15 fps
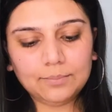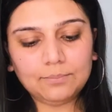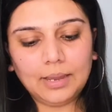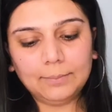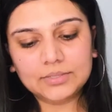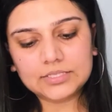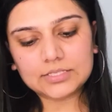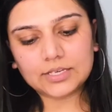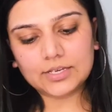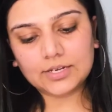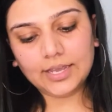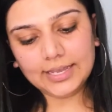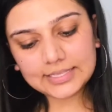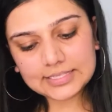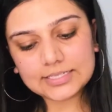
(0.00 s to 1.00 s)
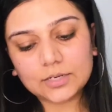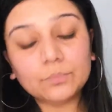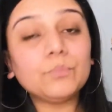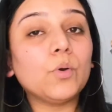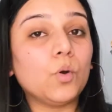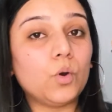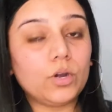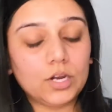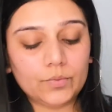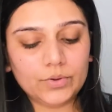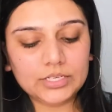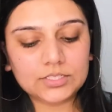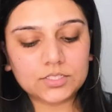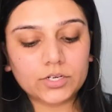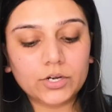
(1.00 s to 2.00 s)
Baby Skin Instant Pore
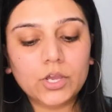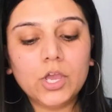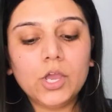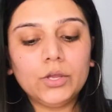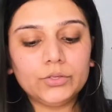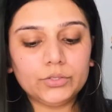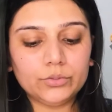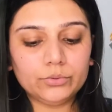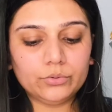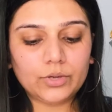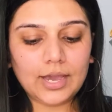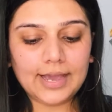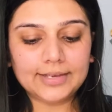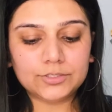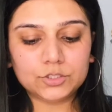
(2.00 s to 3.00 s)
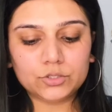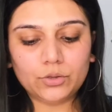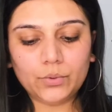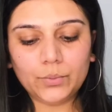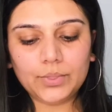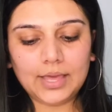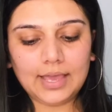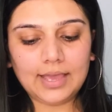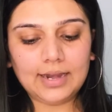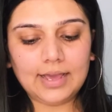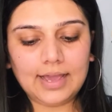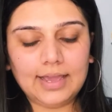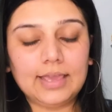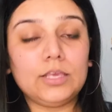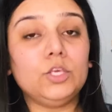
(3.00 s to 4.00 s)
Eraser. You guys know that
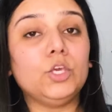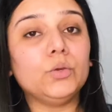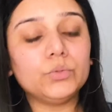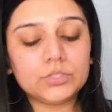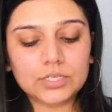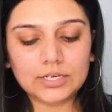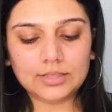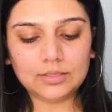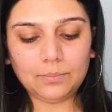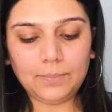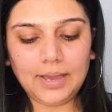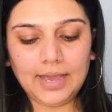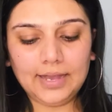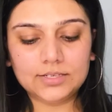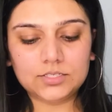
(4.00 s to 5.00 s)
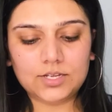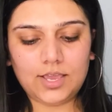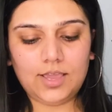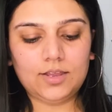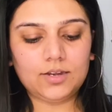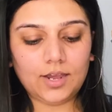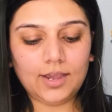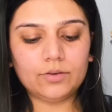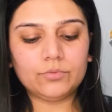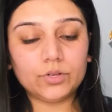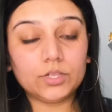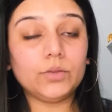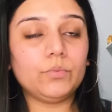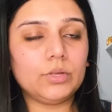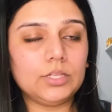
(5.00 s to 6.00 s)
I used it in the past and I
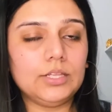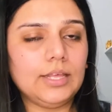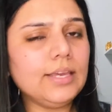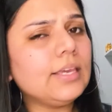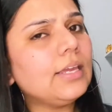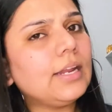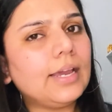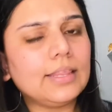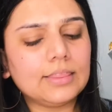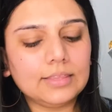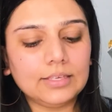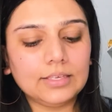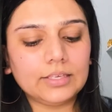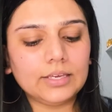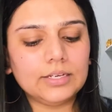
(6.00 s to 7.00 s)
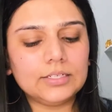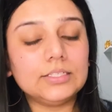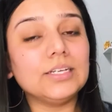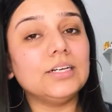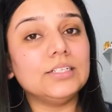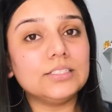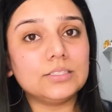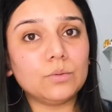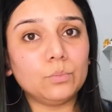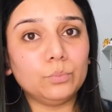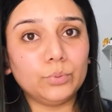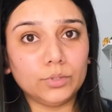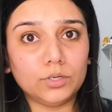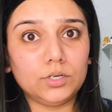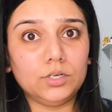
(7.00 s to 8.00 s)
really like it. I think it does
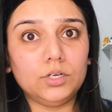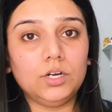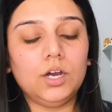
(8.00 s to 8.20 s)
blur